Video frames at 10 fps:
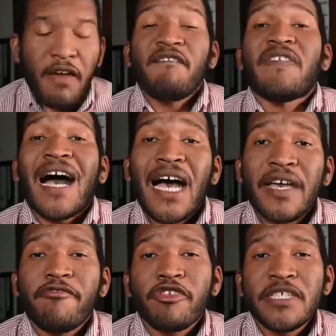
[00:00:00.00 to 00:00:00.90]

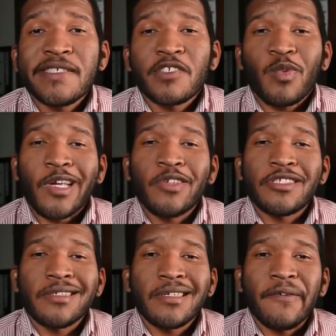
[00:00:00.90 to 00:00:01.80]
5 reasons why you
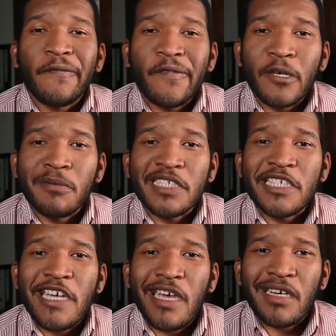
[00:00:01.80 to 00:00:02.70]
should give film a
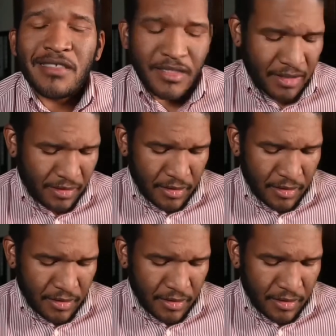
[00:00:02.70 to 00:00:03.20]
chance.